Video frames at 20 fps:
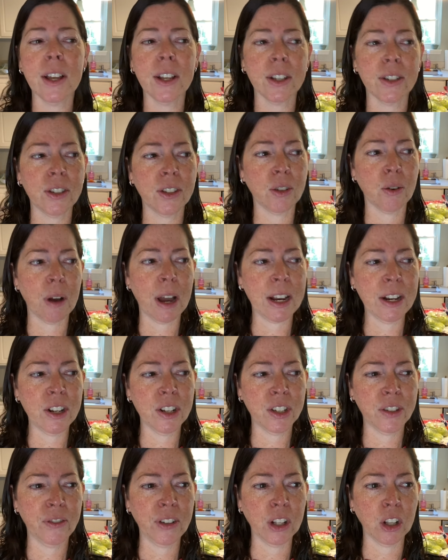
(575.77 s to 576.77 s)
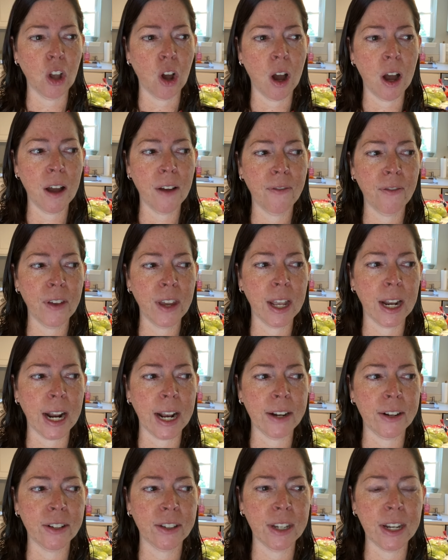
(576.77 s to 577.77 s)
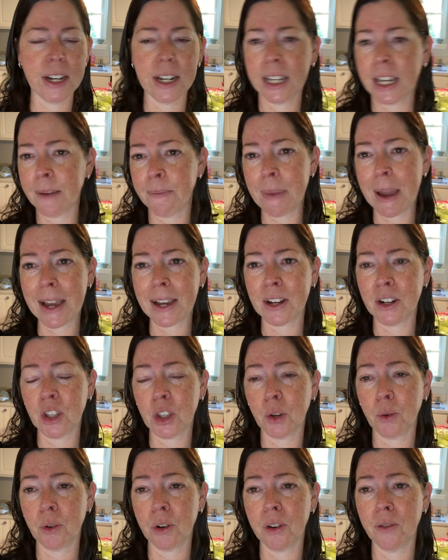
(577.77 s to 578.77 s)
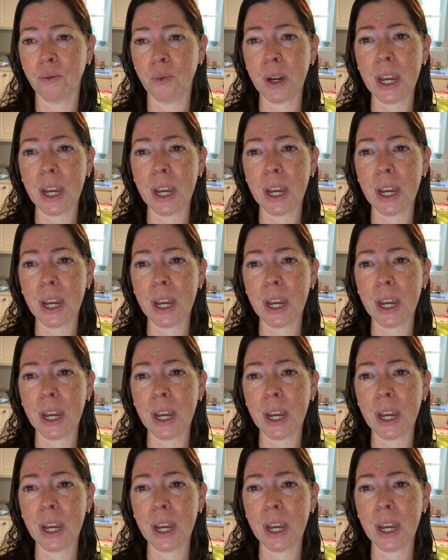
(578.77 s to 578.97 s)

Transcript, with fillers: So I just feel off and I just need to get back into the groove.